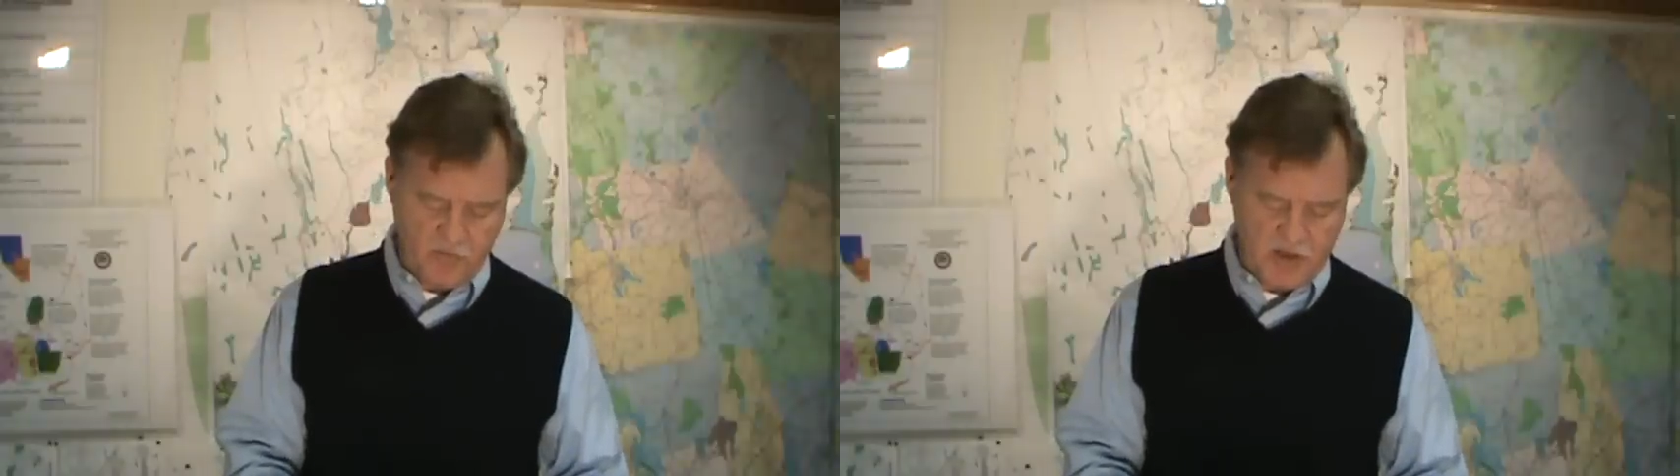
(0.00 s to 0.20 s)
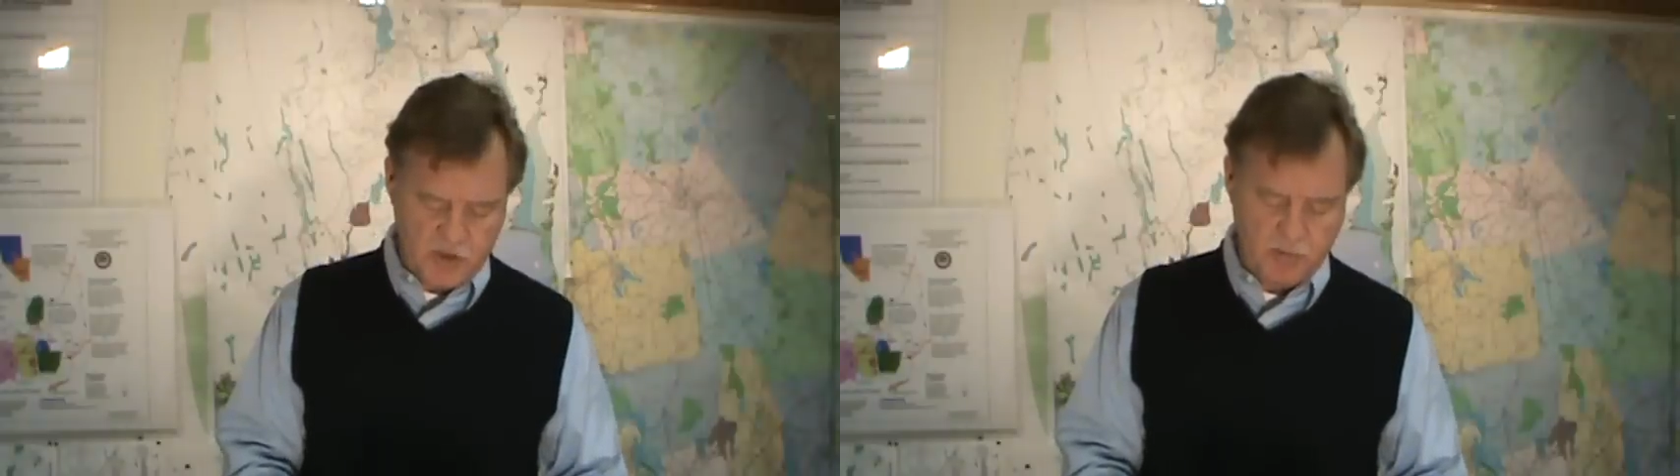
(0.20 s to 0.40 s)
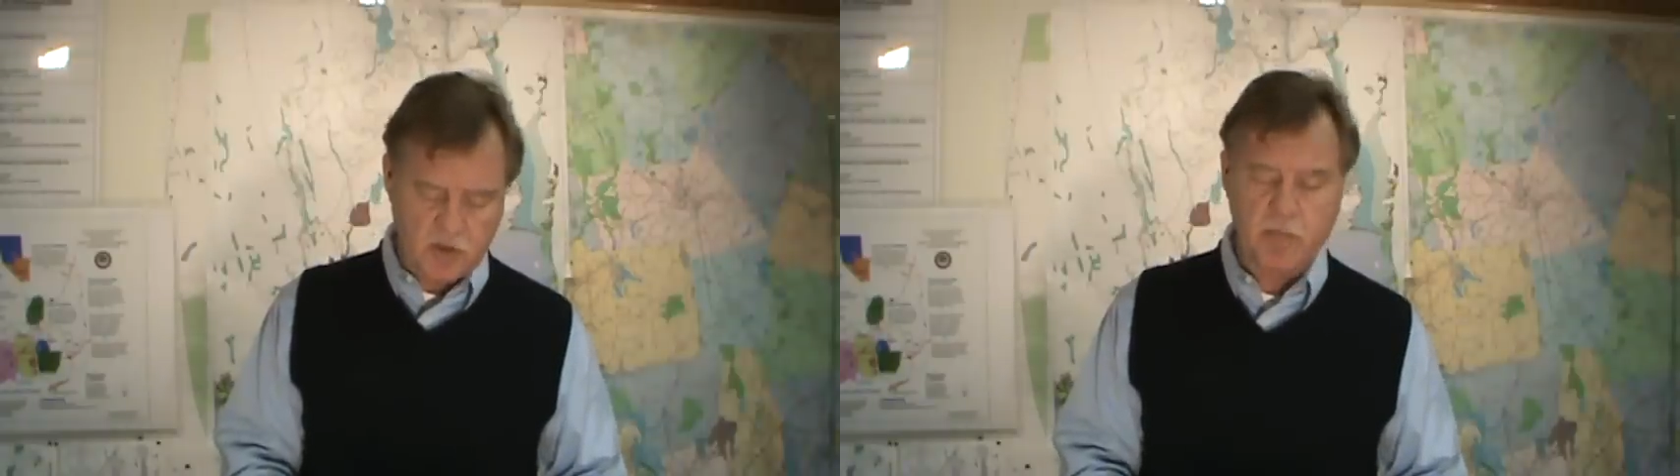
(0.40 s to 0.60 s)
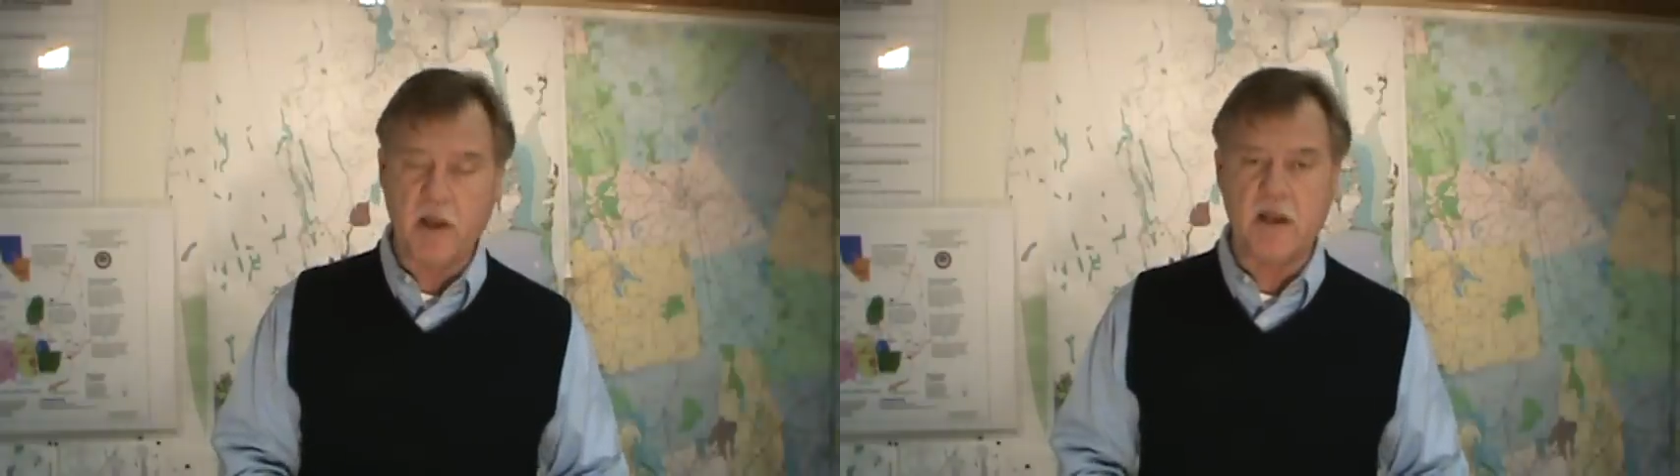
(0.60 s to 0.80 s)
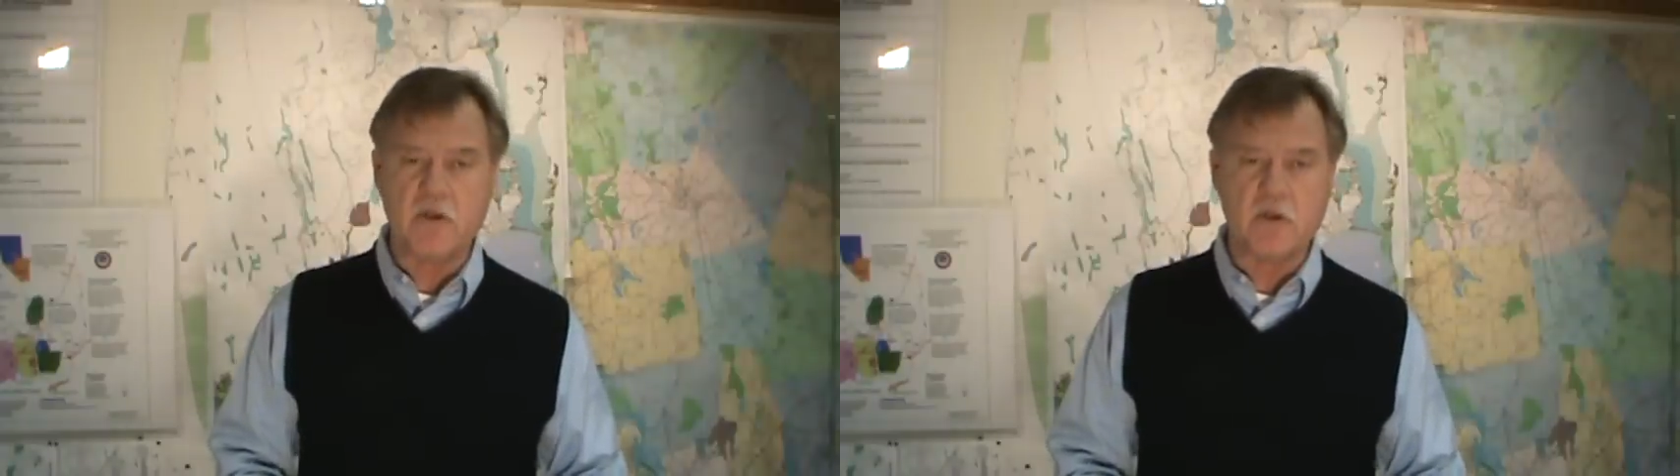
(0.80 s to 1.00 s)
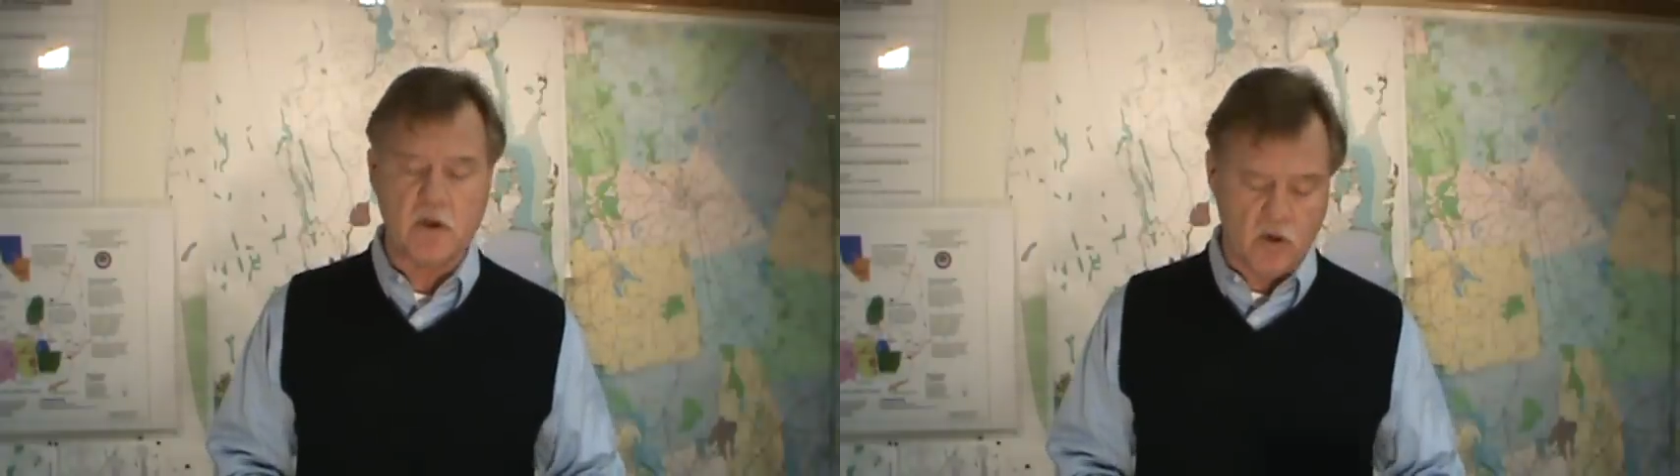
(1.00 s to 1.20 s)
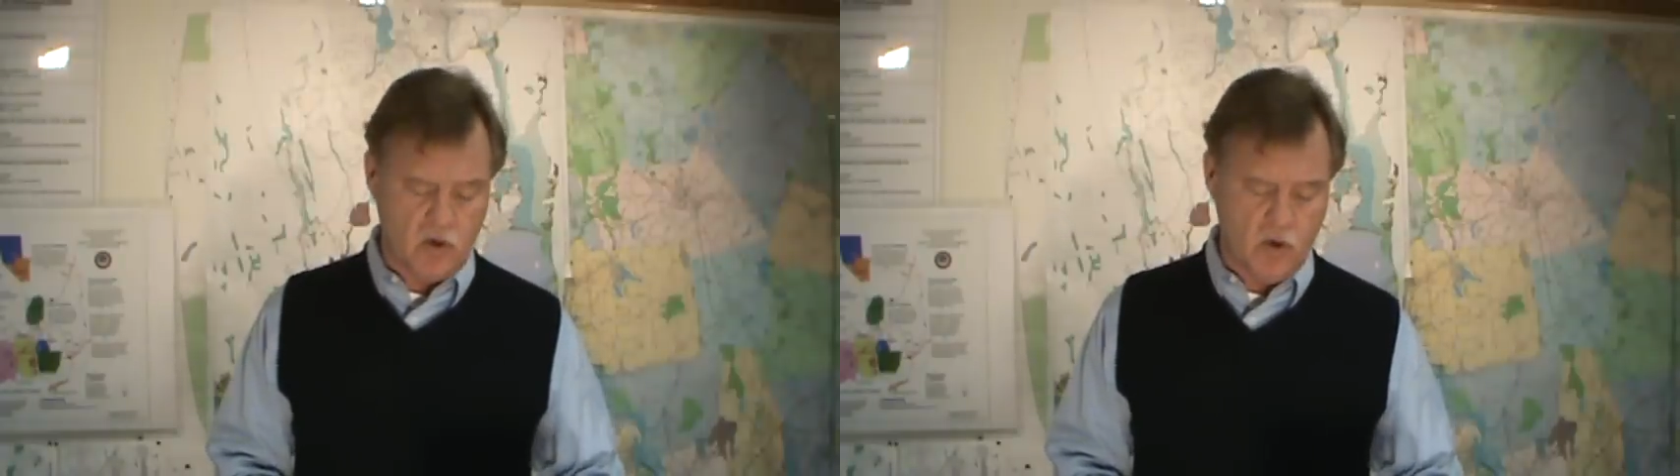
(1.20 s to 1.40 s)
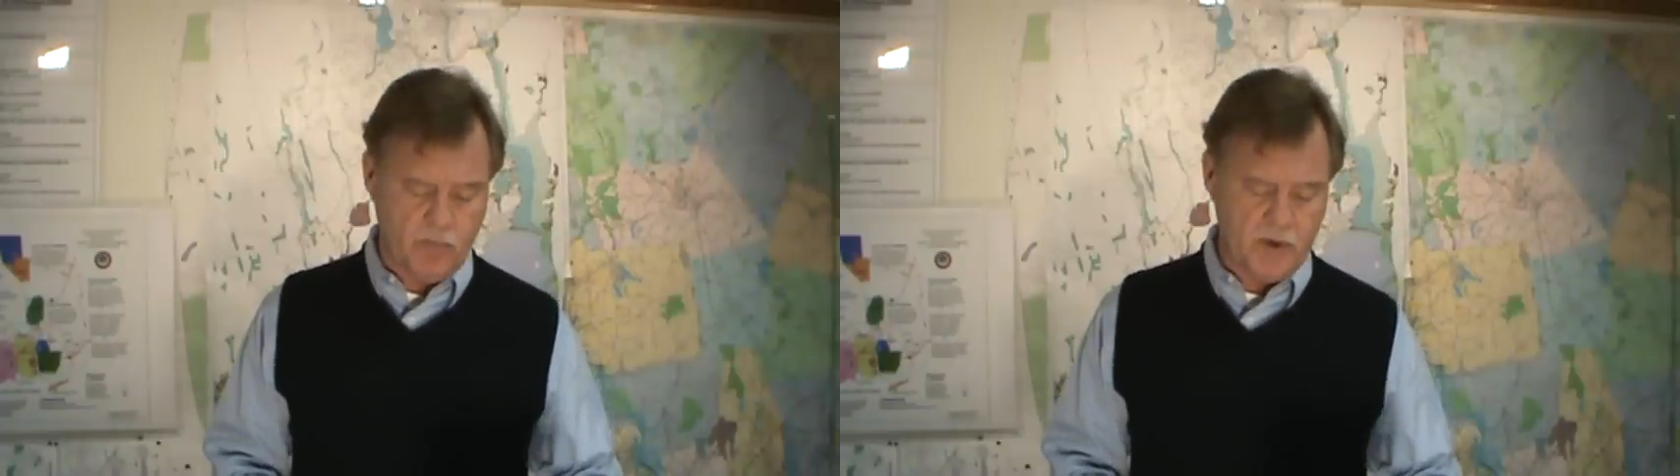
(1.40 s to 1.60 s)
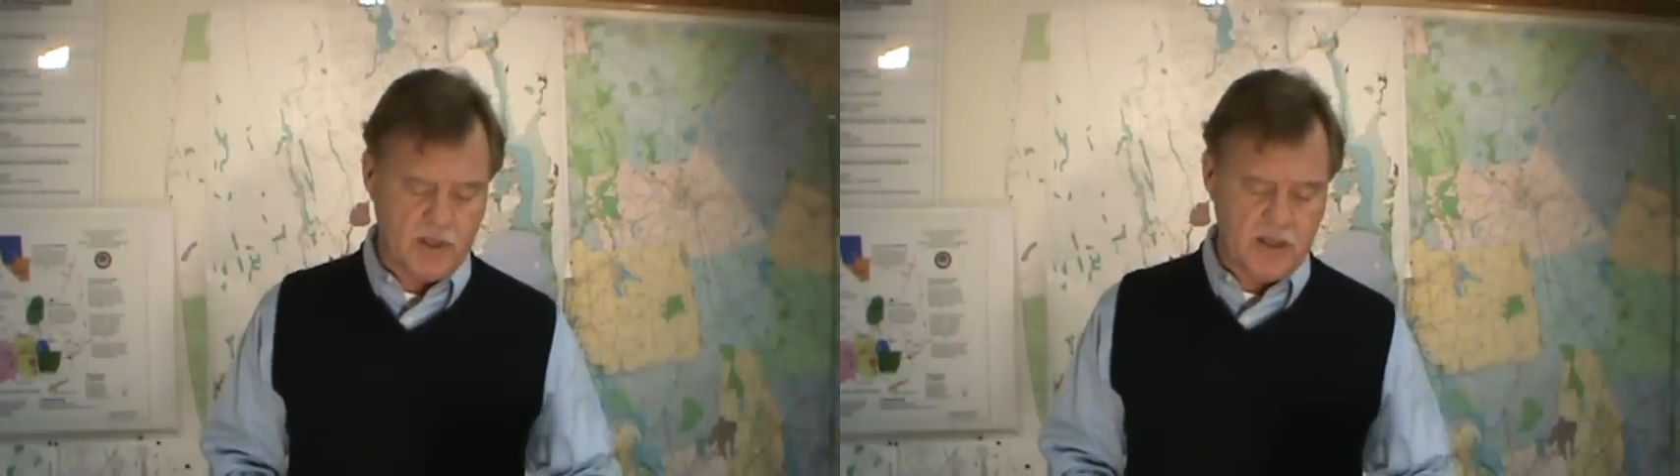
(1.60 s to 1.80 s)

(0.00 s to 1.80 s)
Facebook page open,